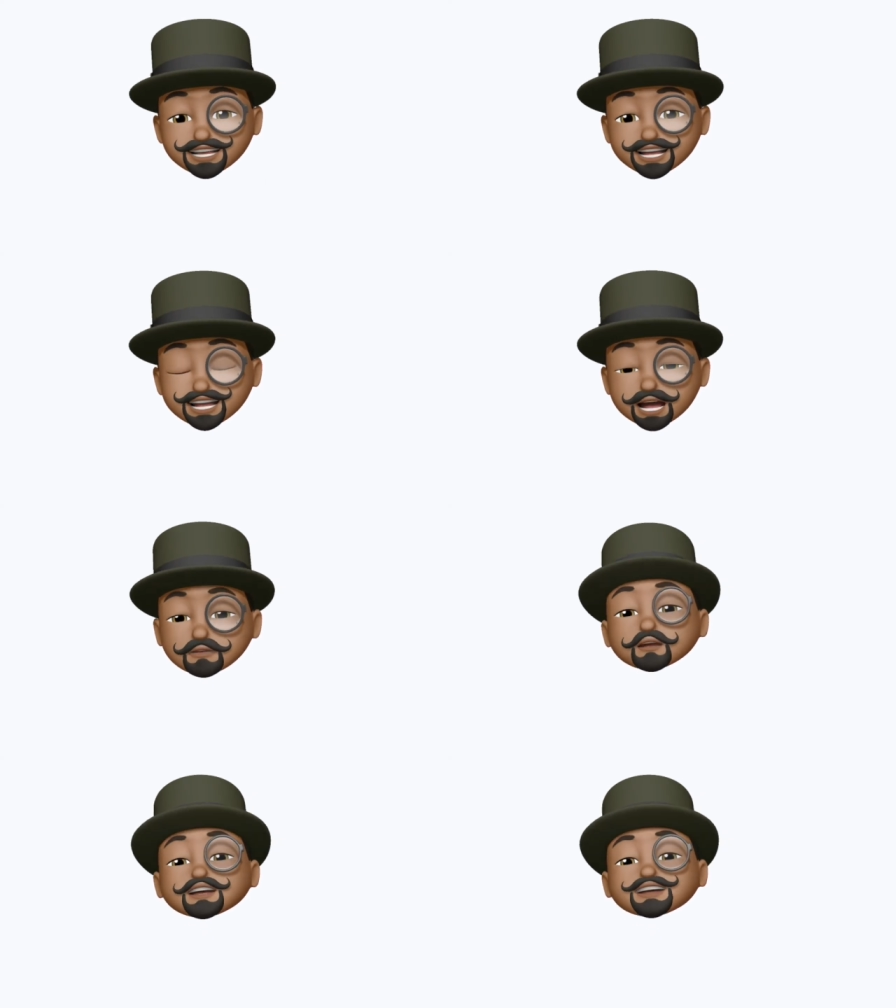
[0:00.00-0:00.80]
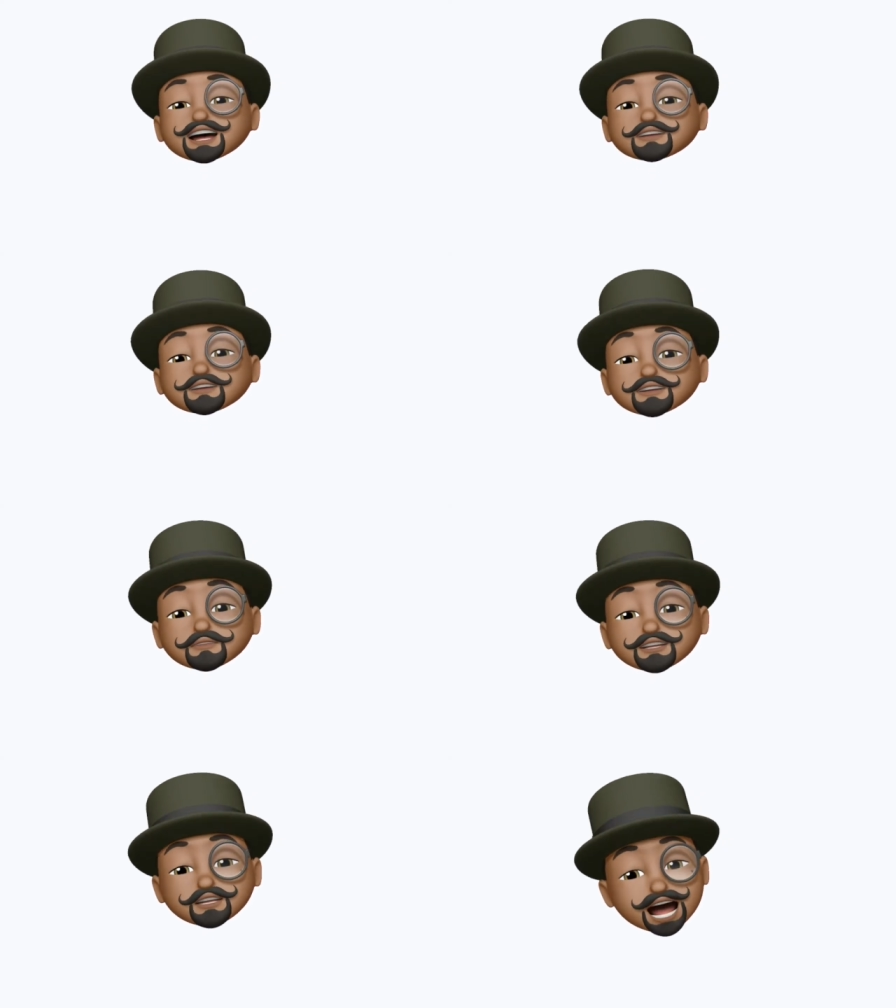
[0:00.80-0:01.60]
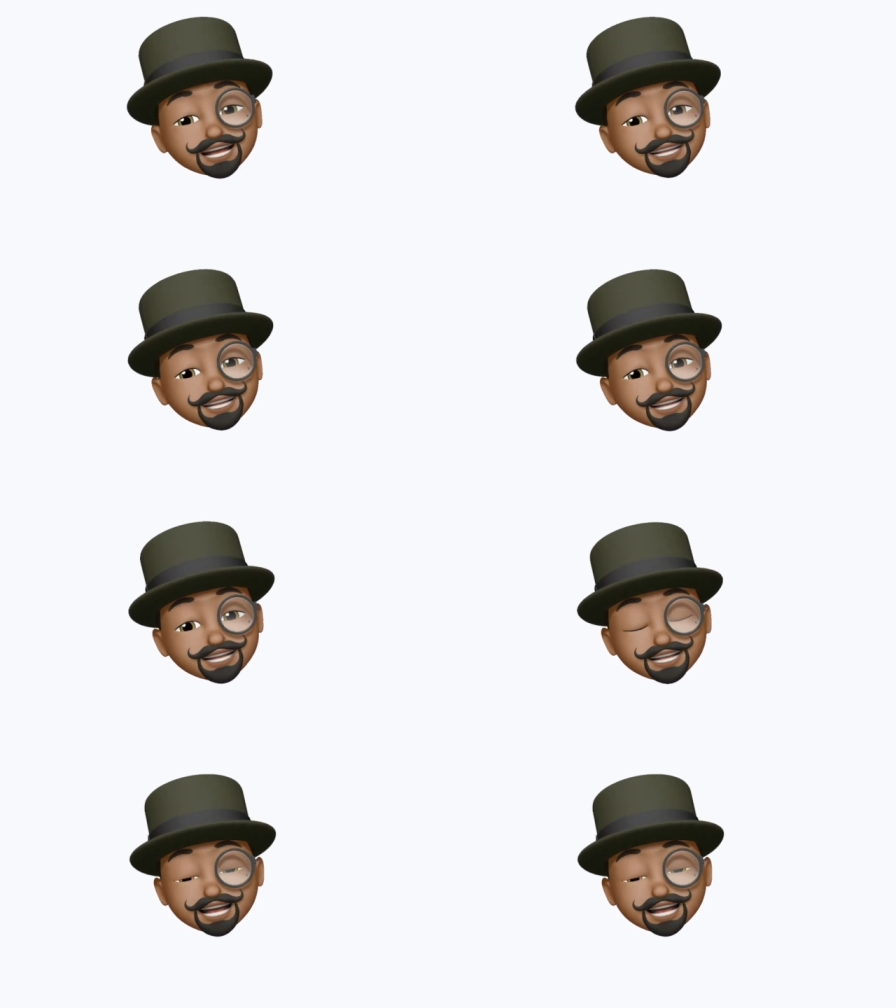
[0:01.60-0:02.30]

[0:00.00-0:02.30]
I'm going to give you some strategies